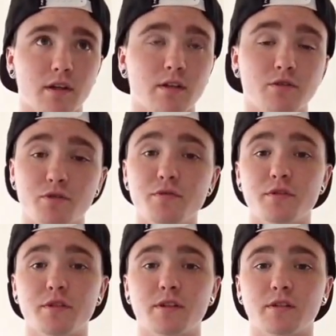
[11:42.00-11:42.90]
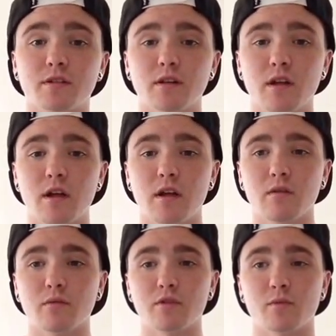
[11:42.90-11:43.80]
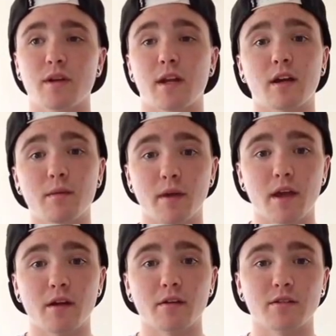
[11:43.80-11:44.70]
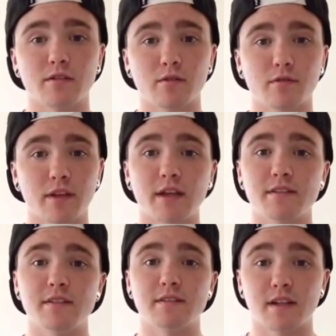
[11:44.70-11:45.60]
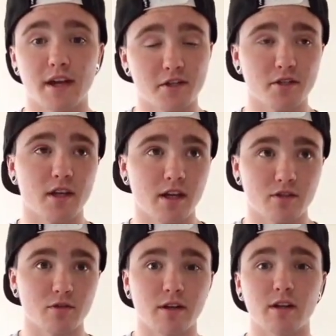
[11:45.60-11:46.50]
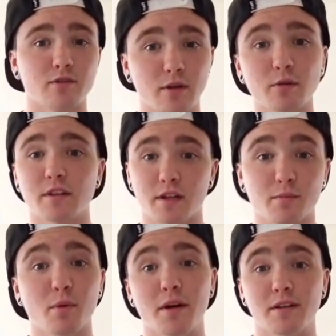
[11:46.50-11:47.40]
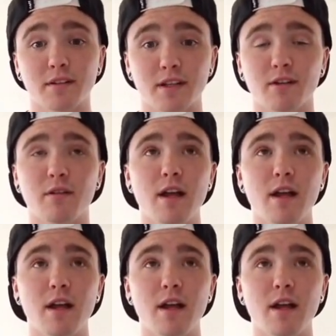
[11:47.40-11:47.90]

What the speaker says: junior year was when I cut my hair. So for that season, I actually had short hair. So I looked like a boy in a Leo.